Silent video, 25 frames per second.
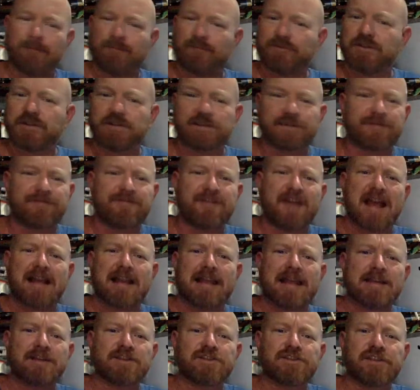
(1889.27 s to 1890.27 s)
just fell
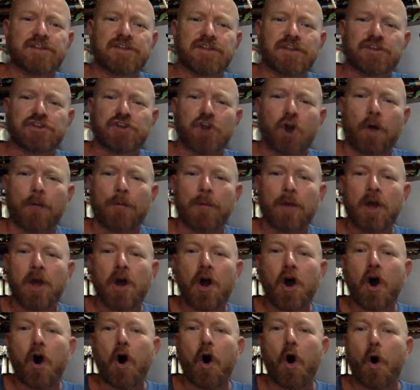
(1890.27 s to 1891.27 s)
into the job
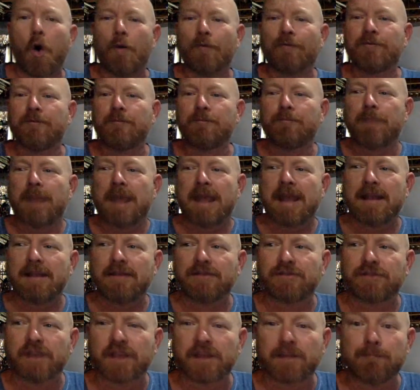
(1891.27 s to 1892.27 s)
of being
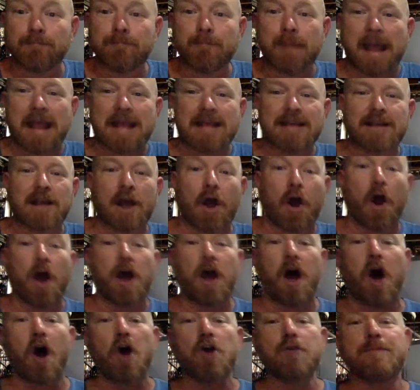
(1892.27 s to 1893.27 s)
the main guy at
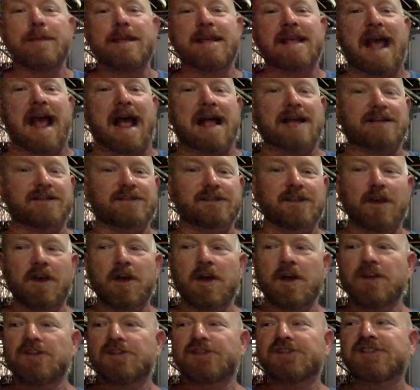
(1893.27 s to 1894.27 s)
Hobie Cat's
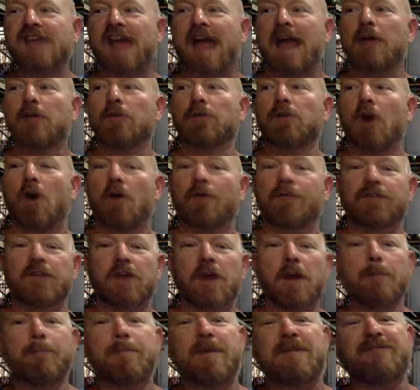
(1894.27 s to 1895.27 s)
sail loft.
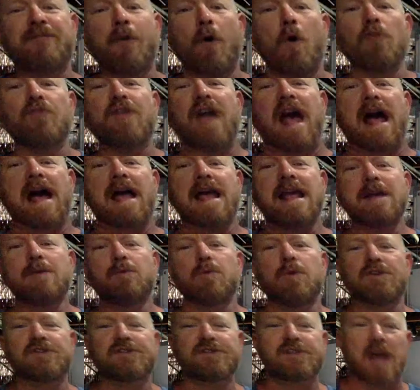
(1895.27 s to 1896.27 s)
Before that, he
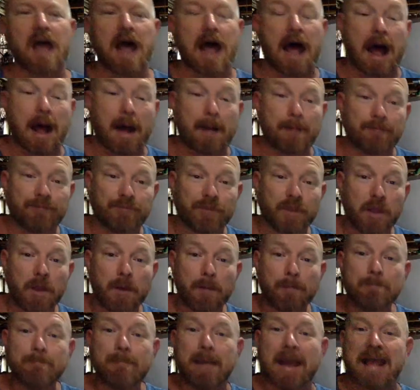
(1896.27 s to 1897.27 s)
was
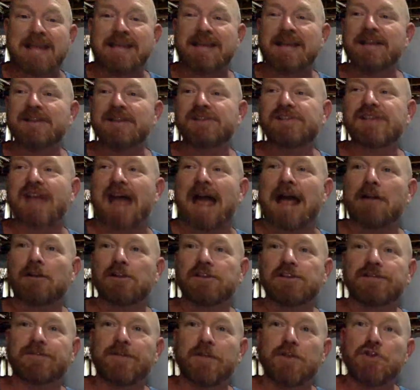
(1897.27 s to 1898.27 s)
making
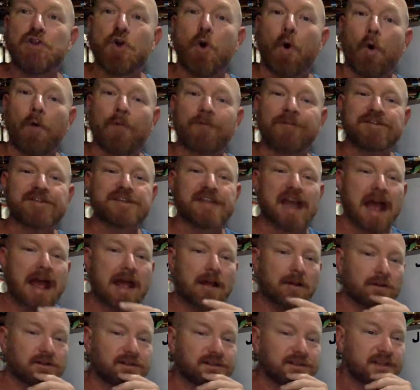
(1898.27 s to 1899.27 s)
sails for North
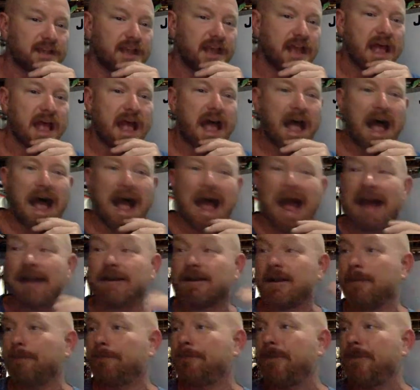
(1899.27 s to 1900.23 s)
Sails, and